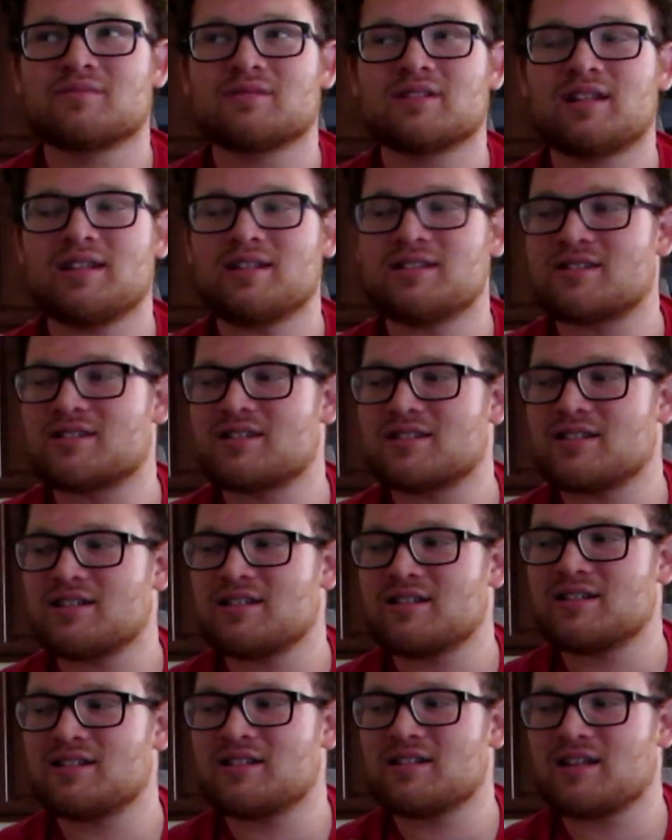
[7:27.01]
It
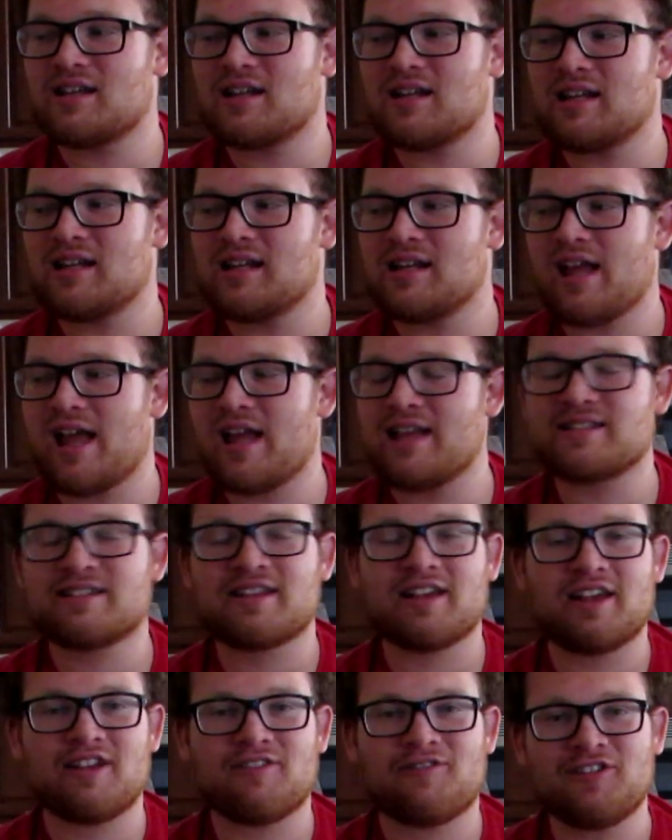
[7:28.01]

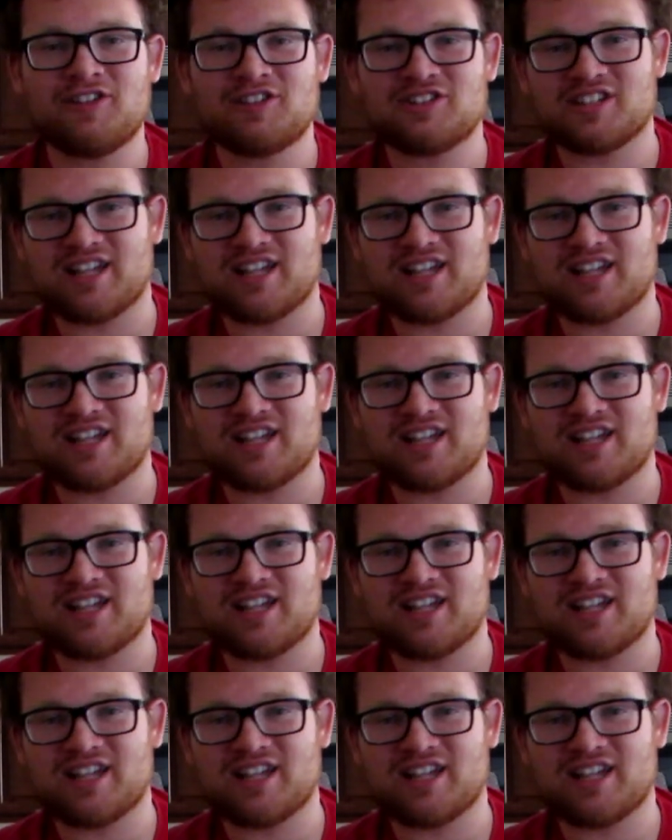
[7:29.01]
feels